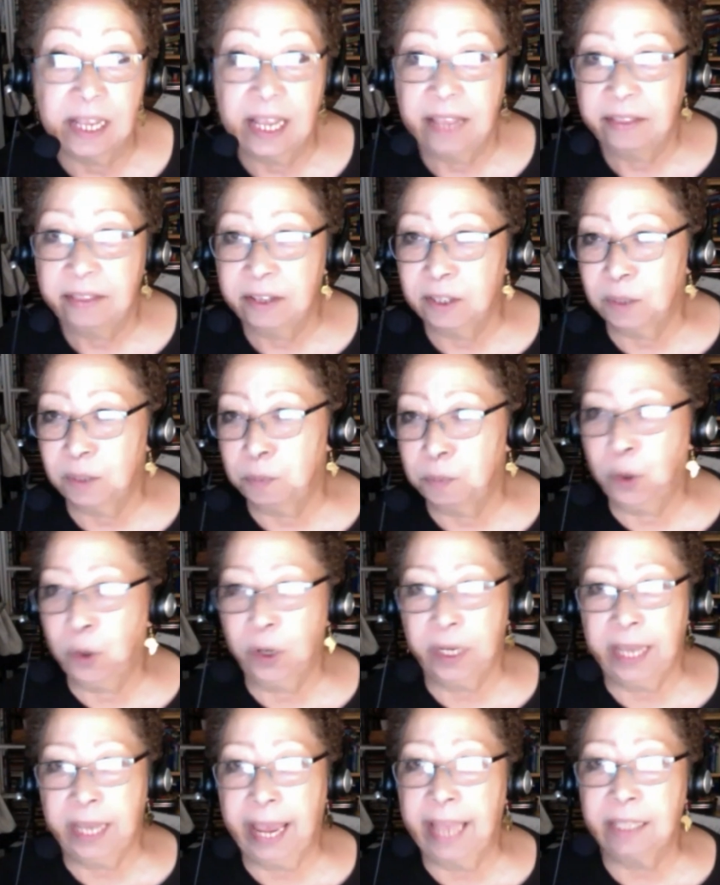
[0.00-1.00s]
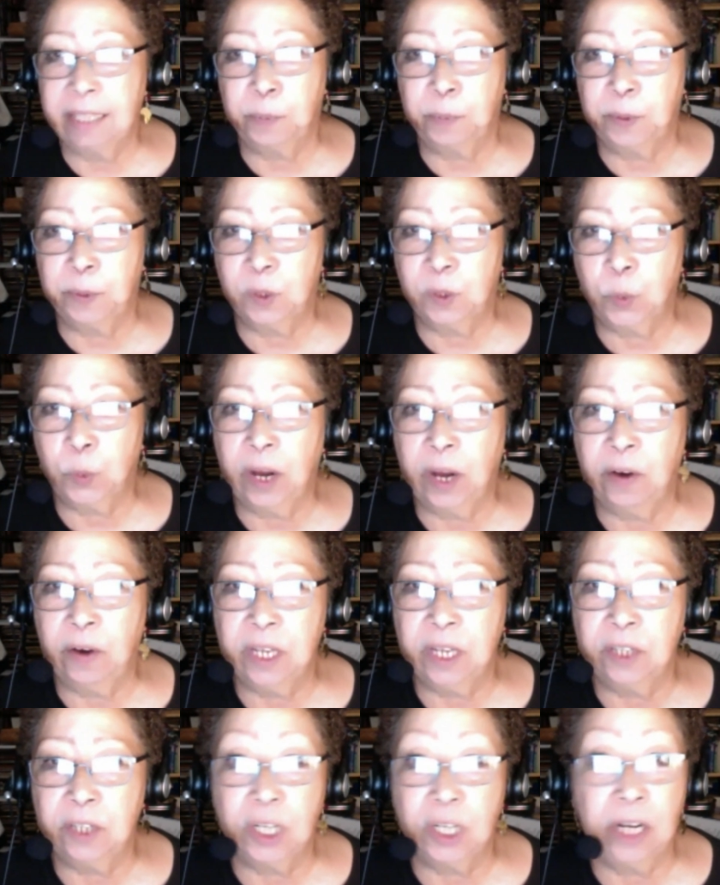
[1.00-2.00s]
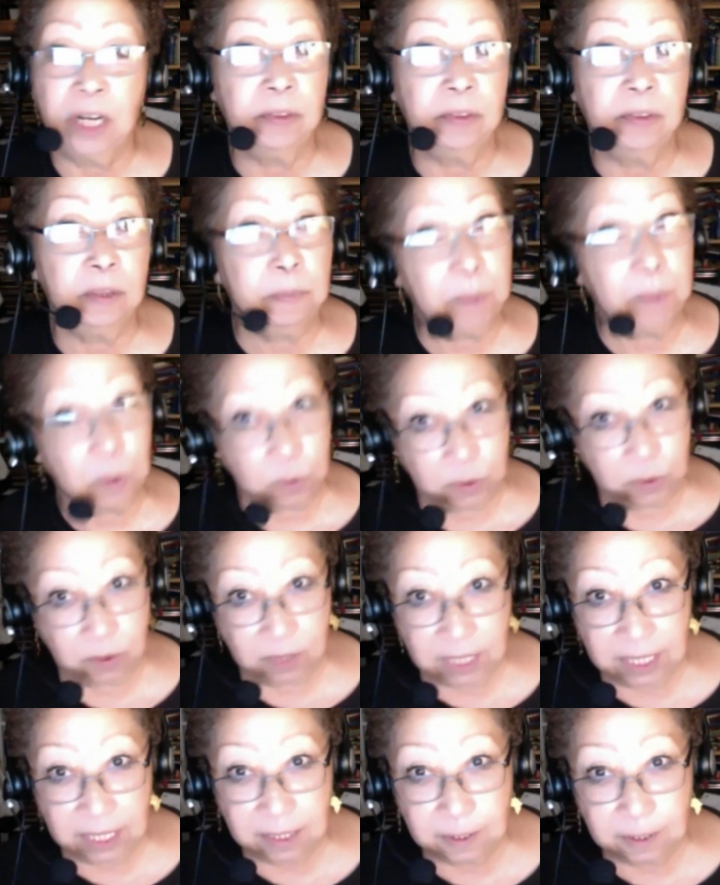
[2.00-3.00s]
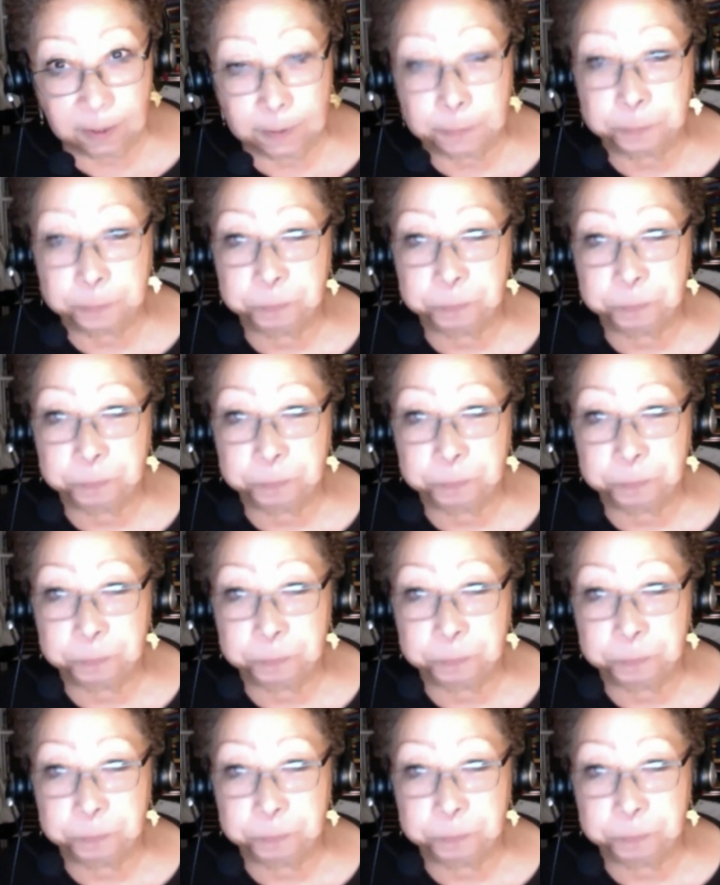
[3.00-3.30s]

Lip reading: There's more cats per square inch here than most states.